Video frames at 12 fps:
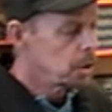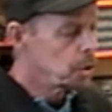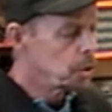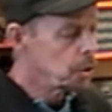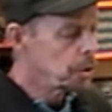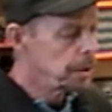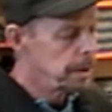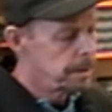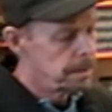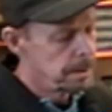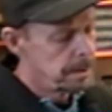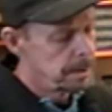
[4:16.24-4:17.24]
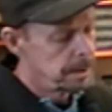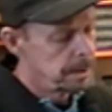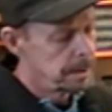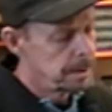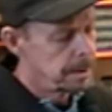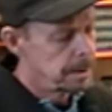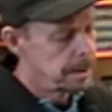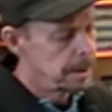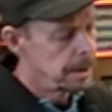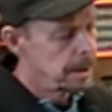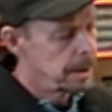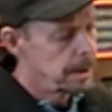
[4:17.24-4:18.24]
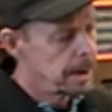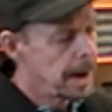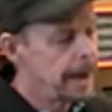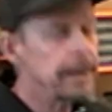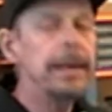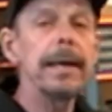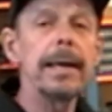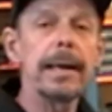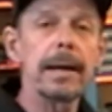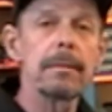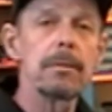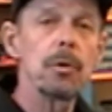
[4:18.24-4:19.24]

good idea,